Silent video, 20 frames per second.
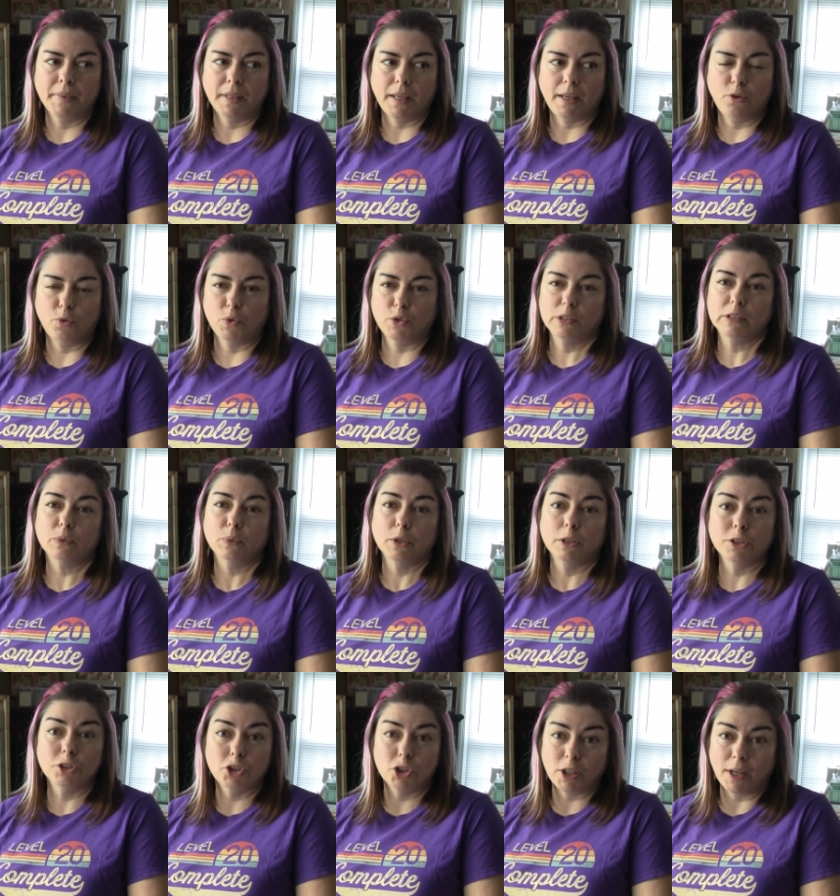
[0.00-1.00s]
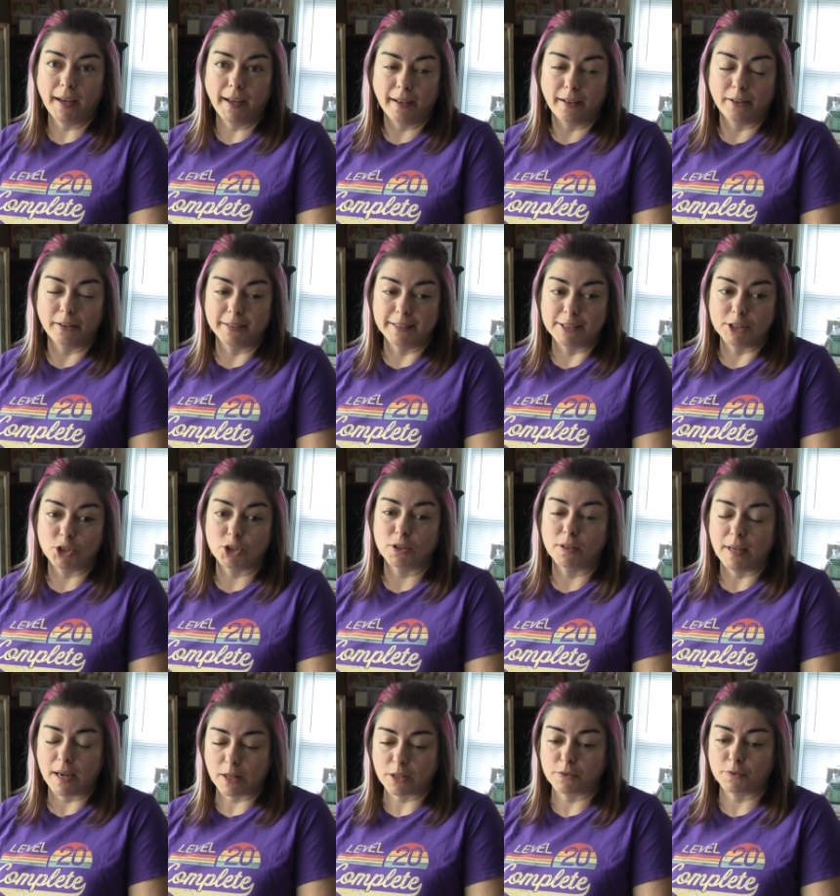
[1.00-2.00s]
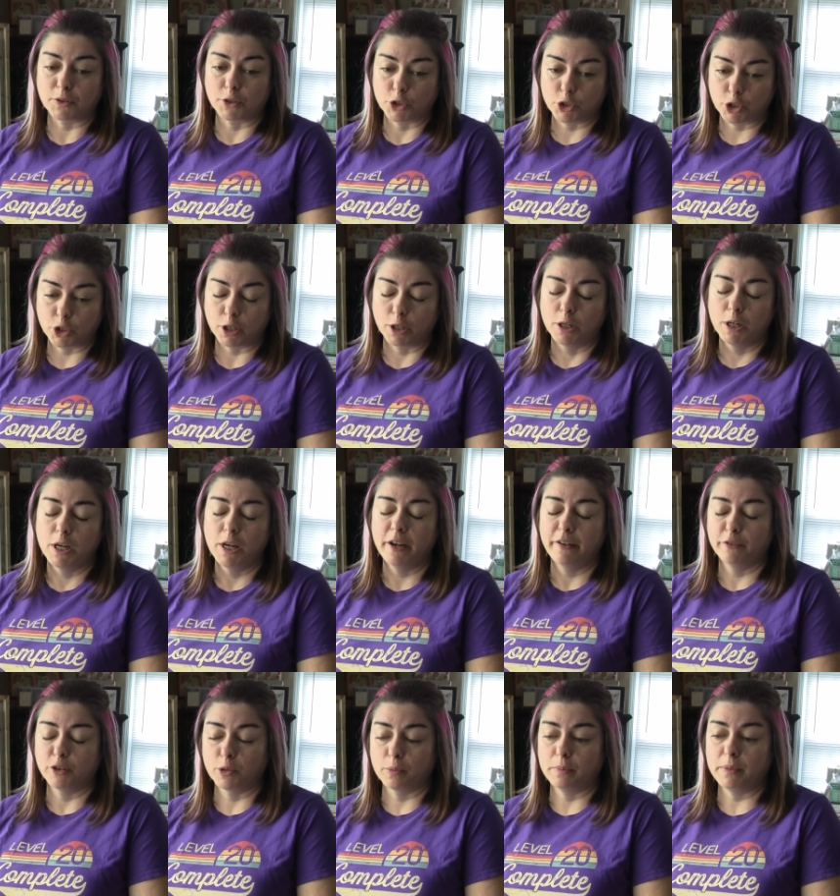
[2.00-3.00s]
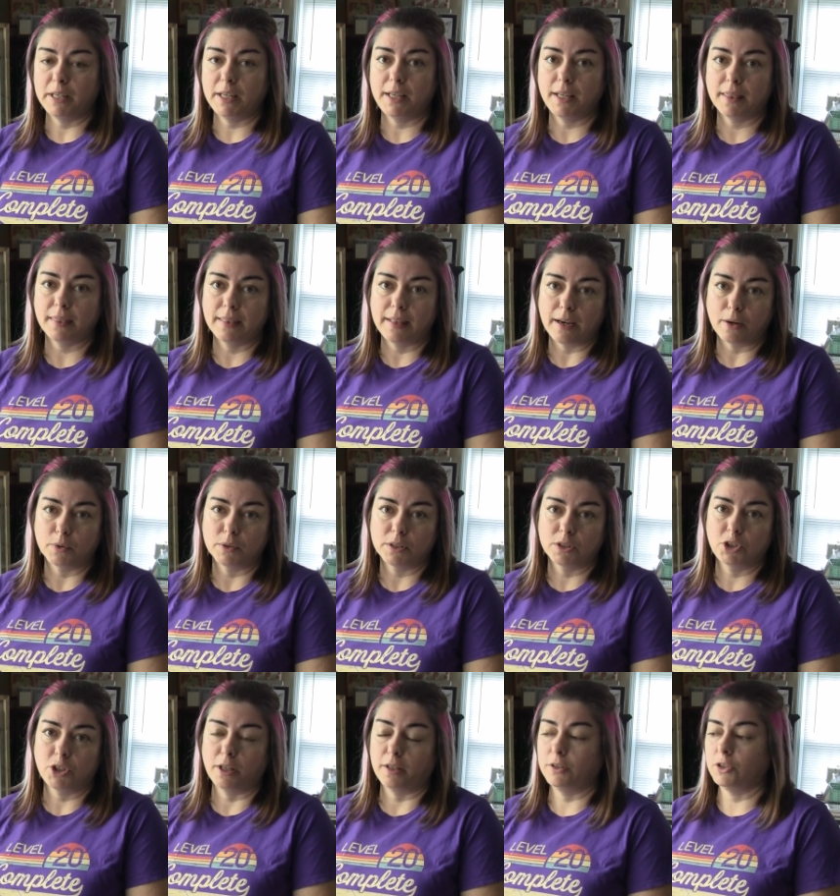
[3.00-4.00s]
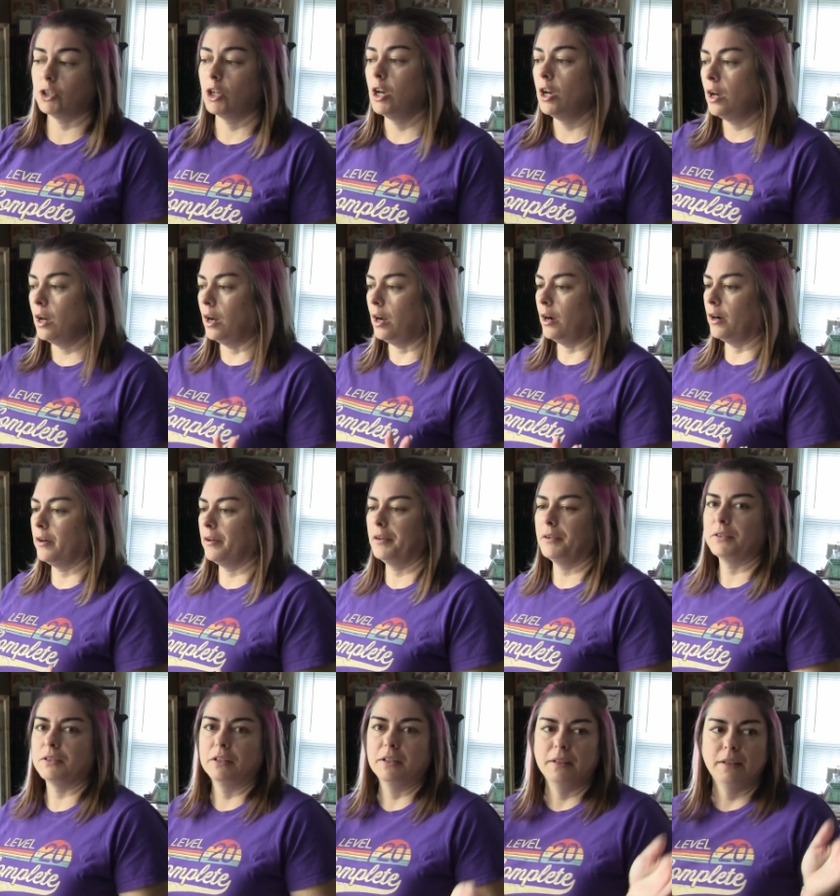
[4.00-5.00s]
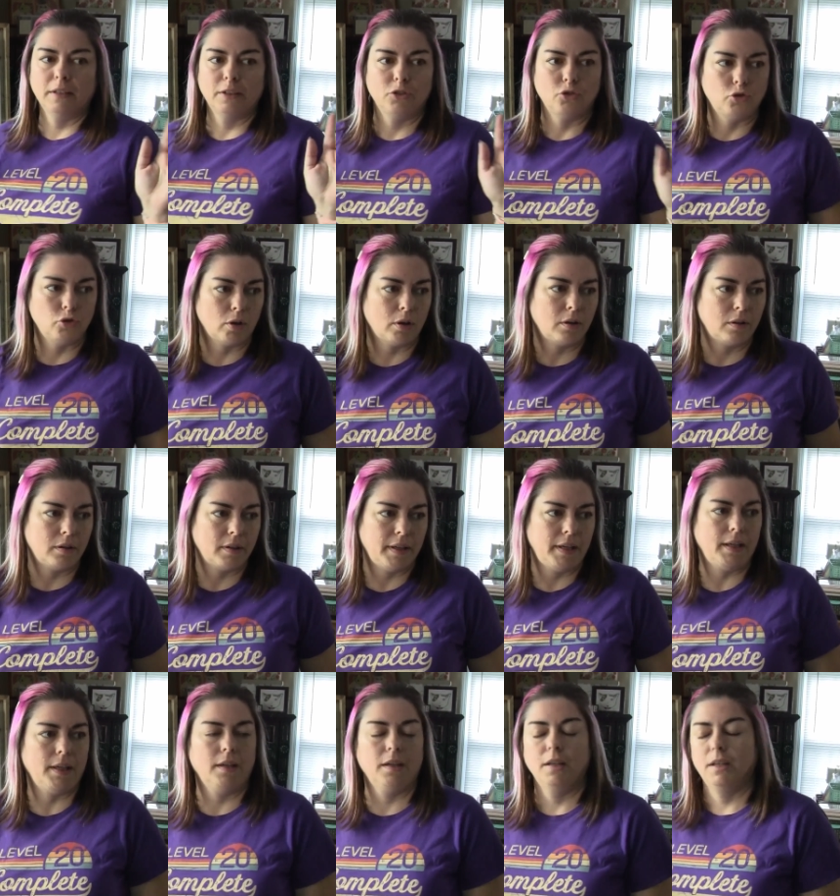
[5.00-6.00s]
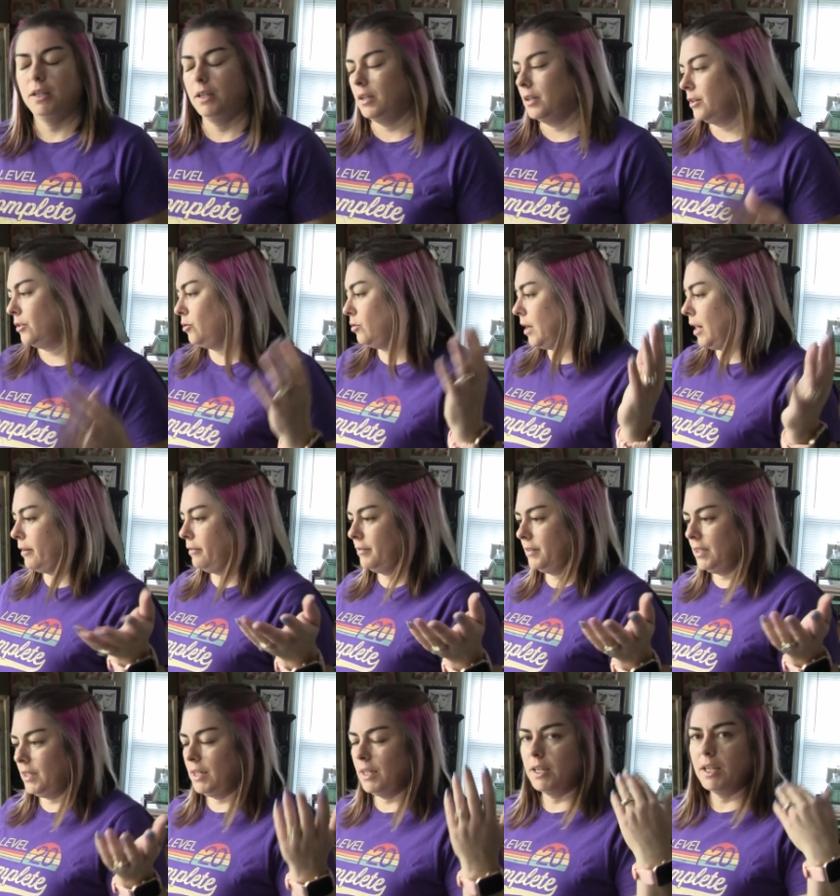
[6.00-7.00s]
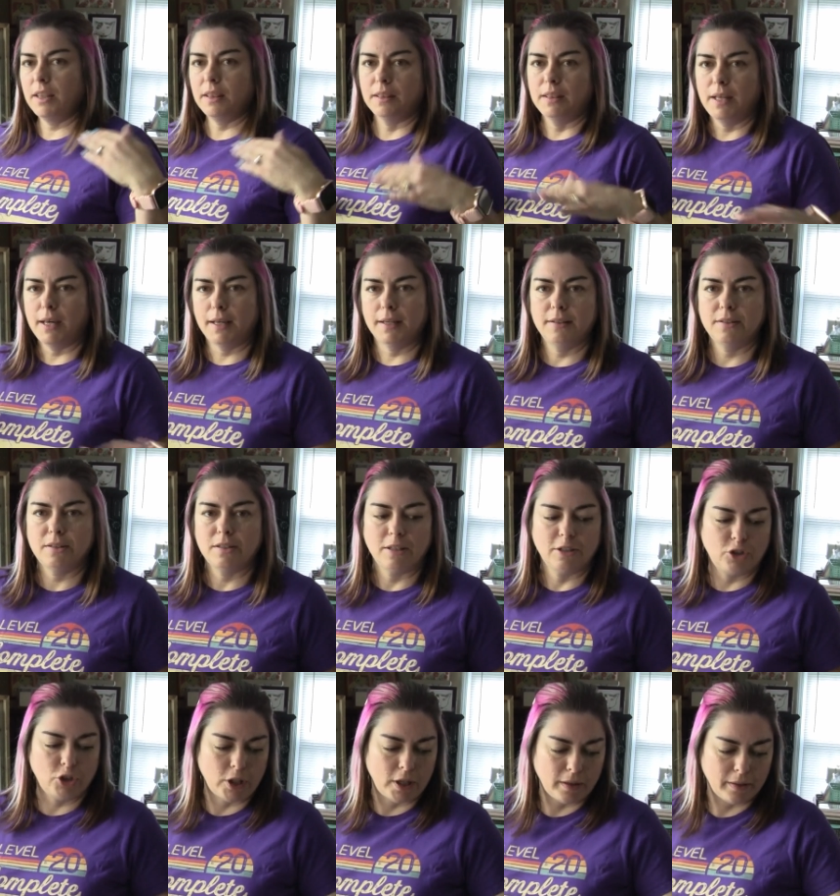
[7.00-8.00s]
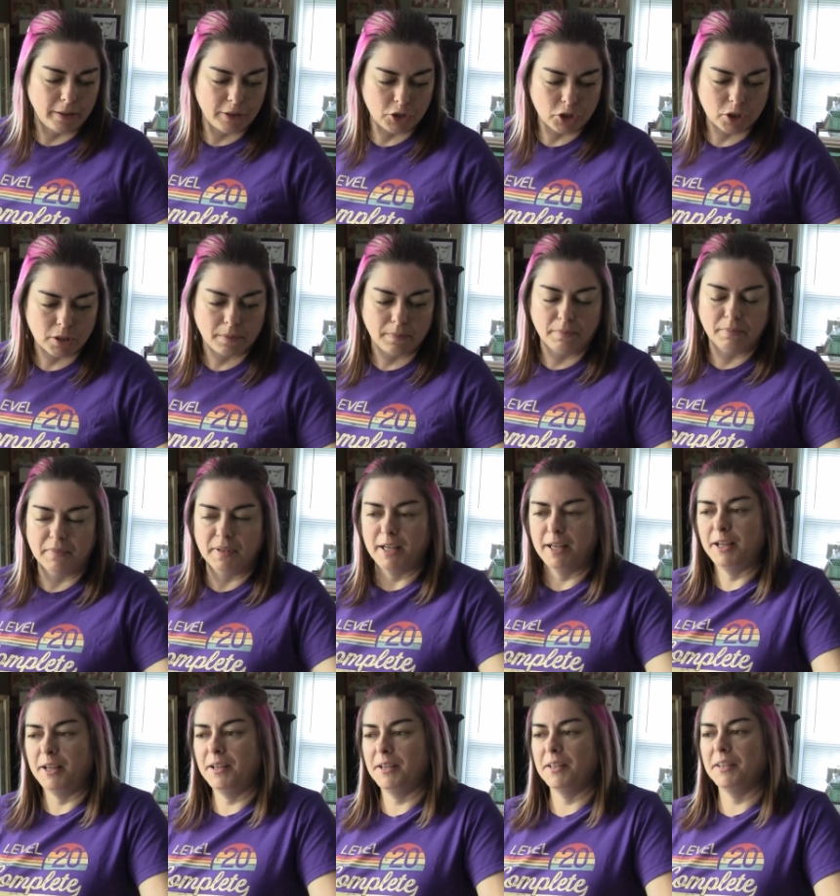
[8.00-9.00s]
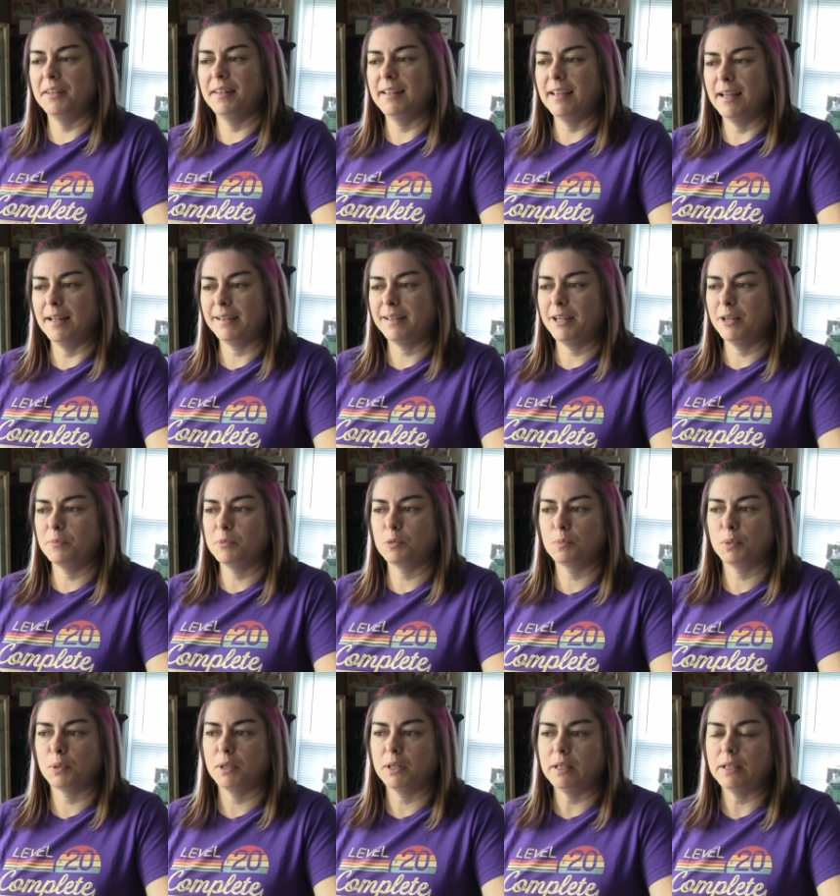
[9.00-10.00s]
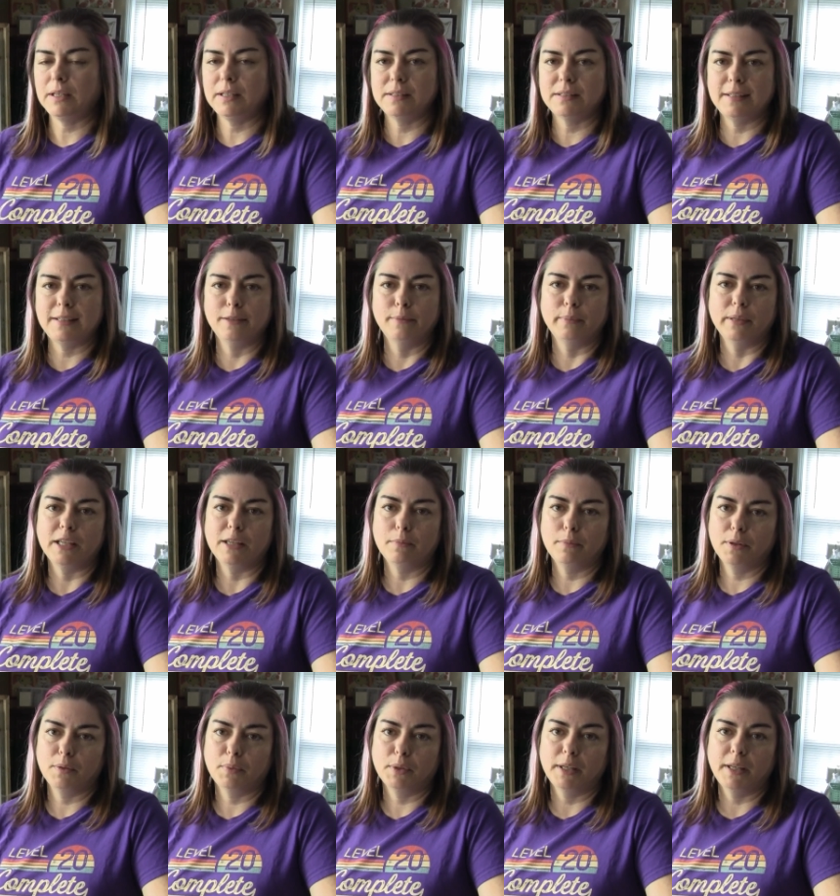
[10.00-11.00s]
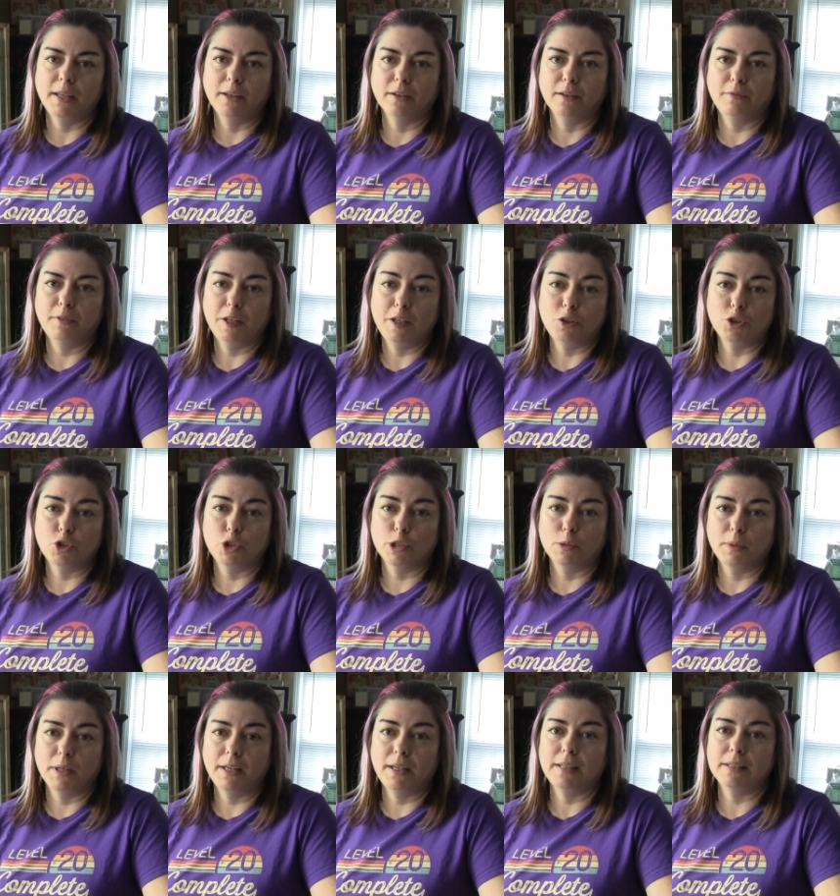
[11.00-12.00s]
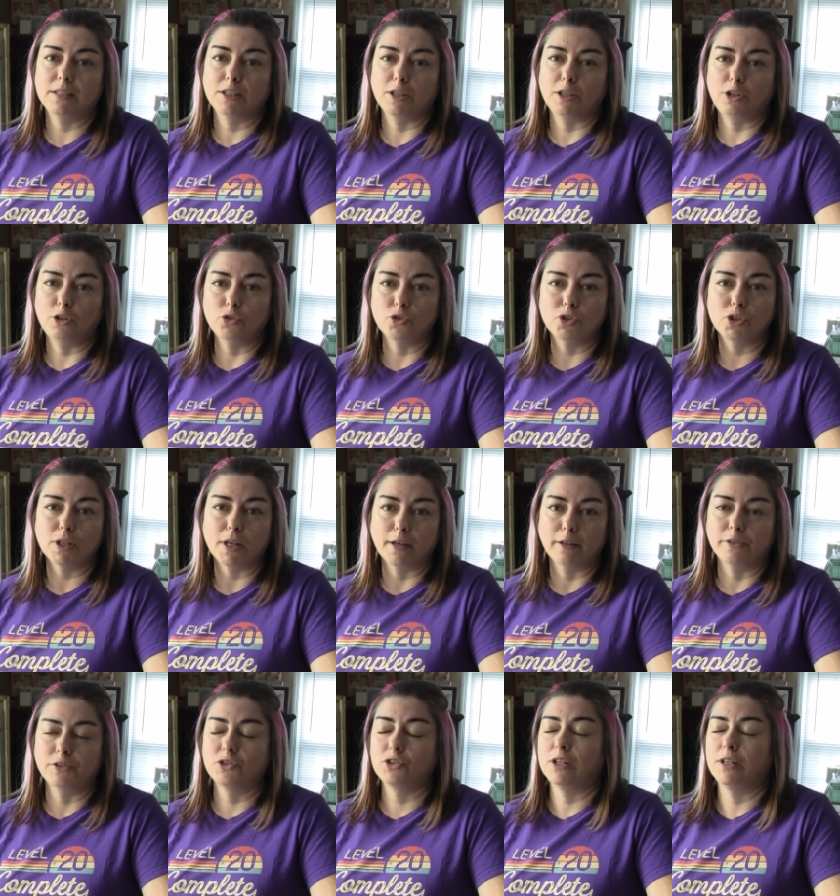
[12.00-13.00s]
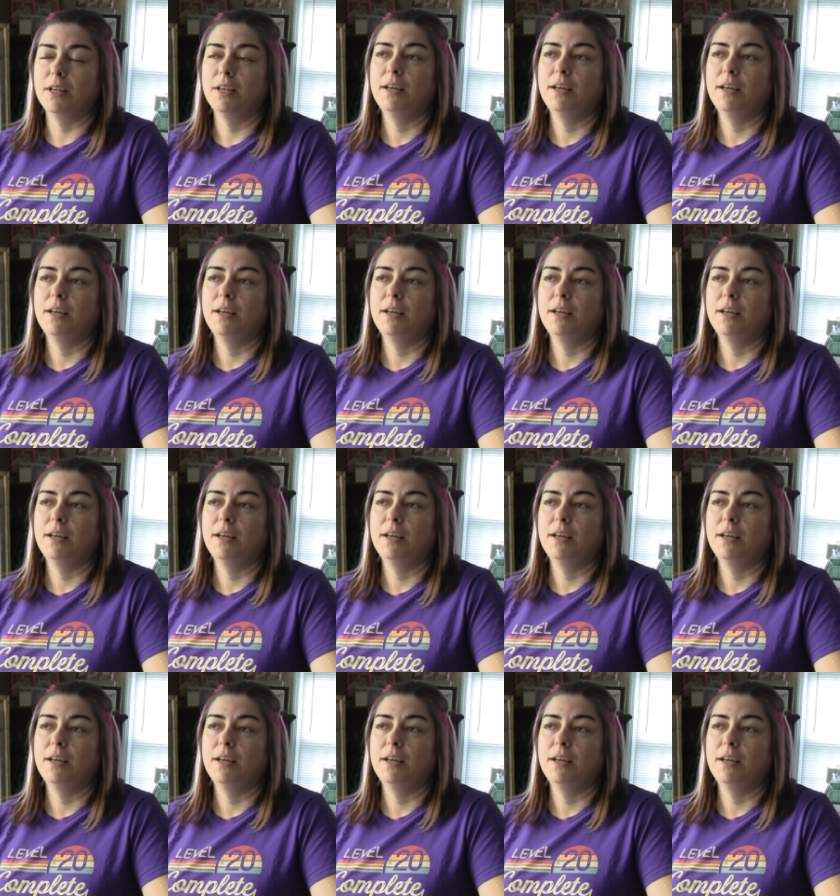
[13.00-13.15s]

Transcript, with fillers: It was a real challenge, that's for sure. For me, that was a challenge. Art, drawing, crafting, that isn't a challenge. That comes pretty easy to me, but playing an instrument is a huge challenge.